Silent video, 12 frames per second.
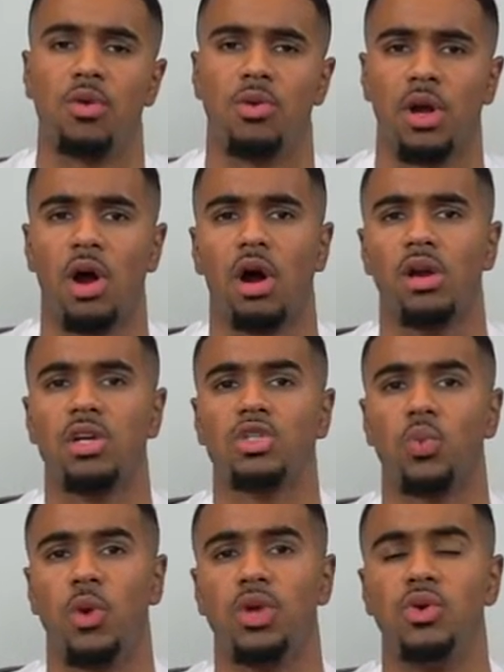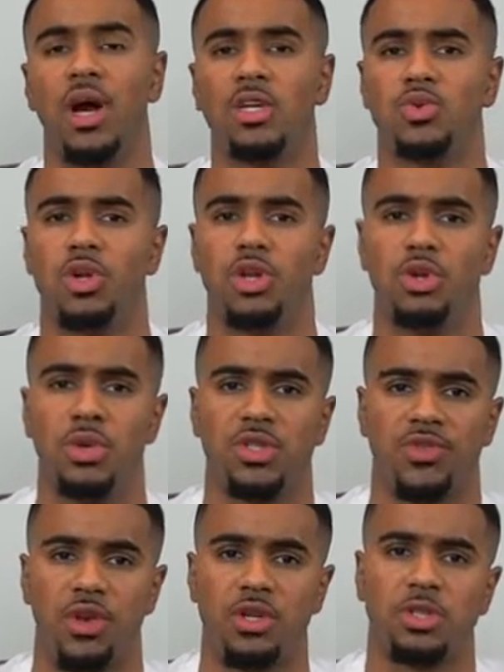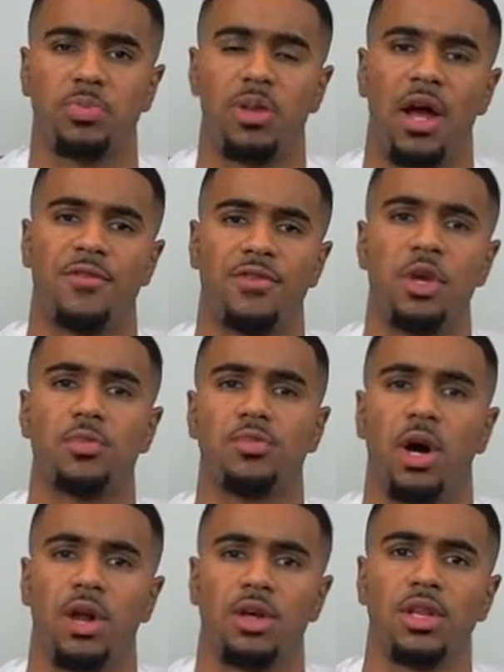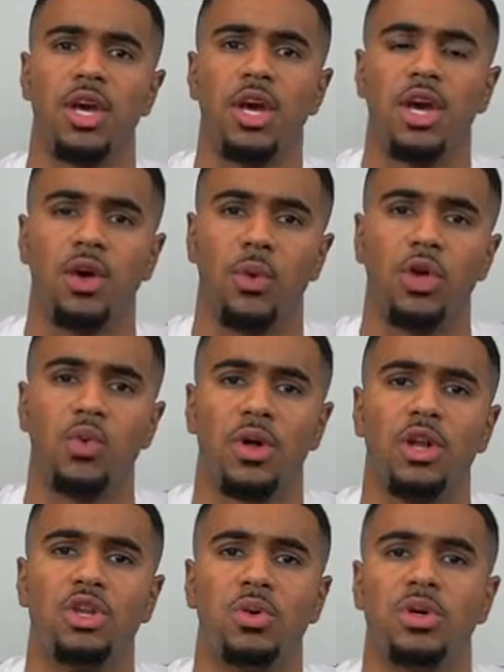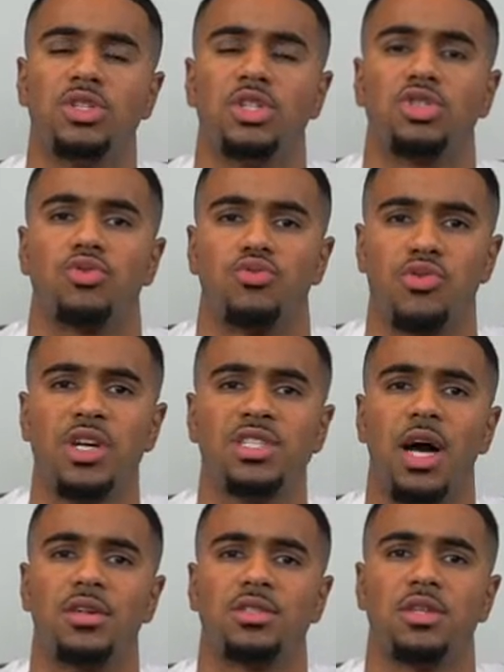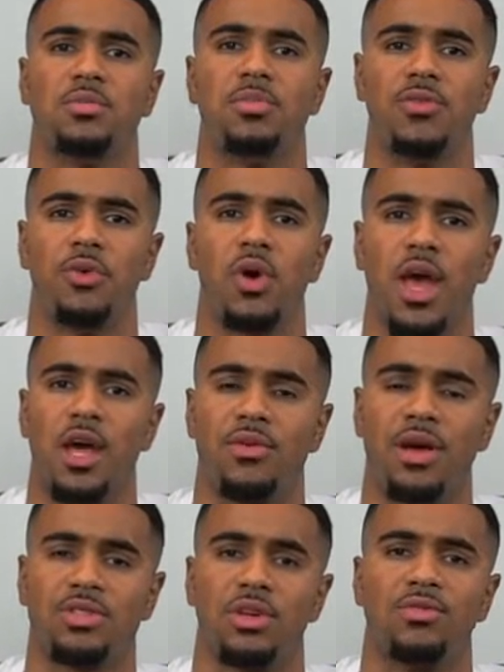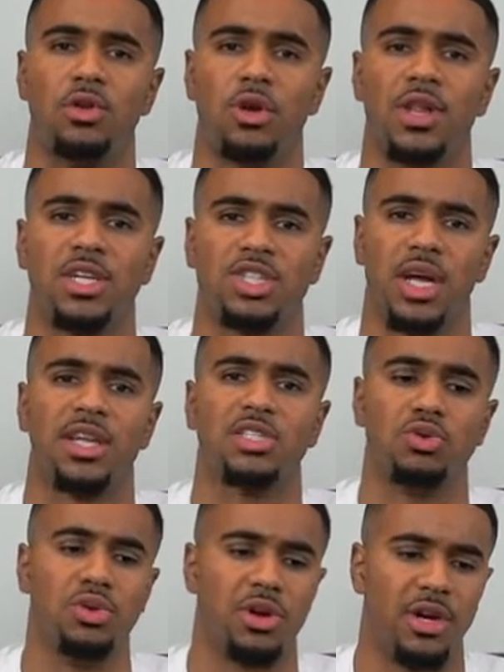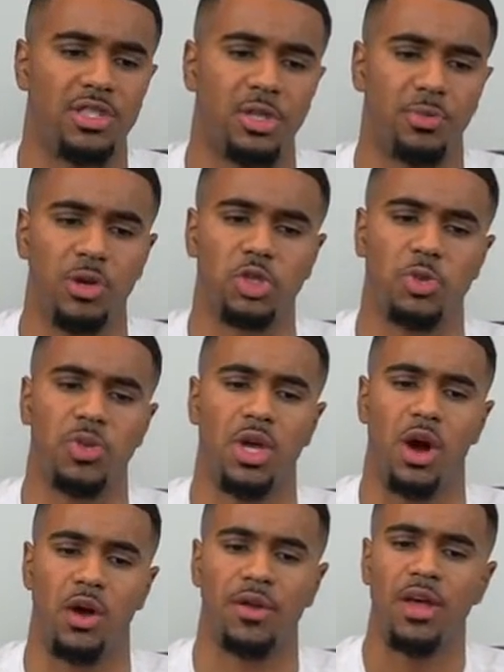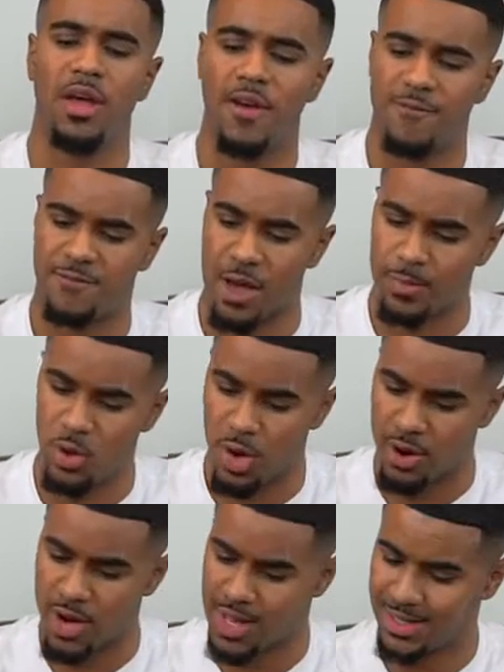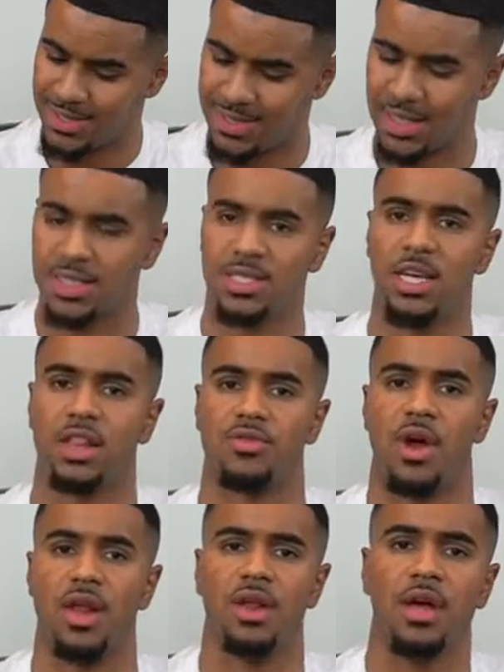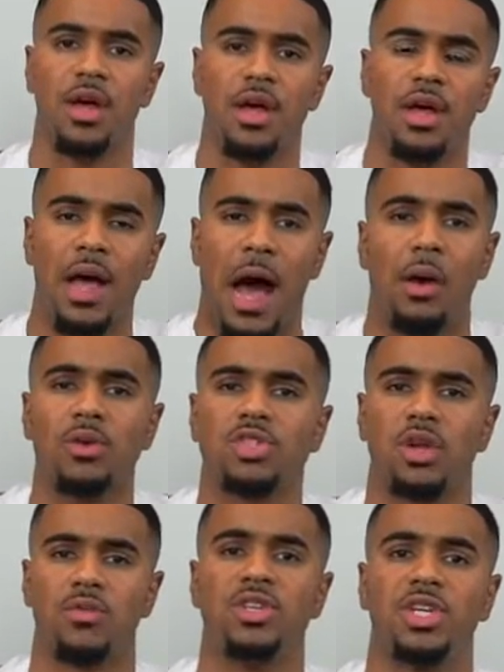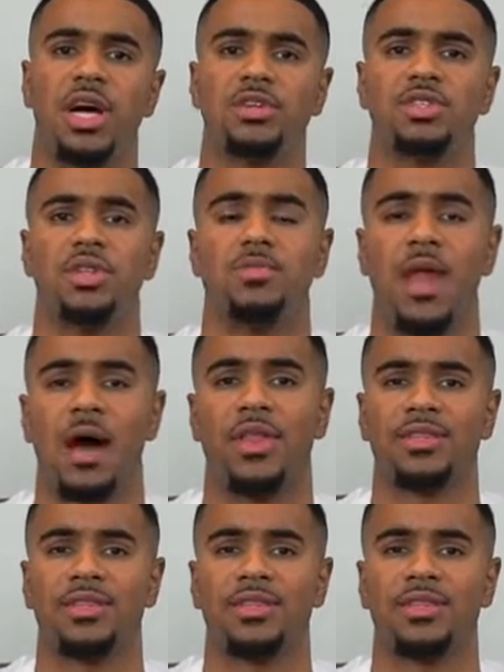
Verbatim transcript: Regardless, what you guys want to do is for your supplier for your product, what you want to do is just reach out to them beforehand, right? So if you know that Chinese New Year, it's supposed to be on February 16th. 15th, right? I would start reaching out to them now.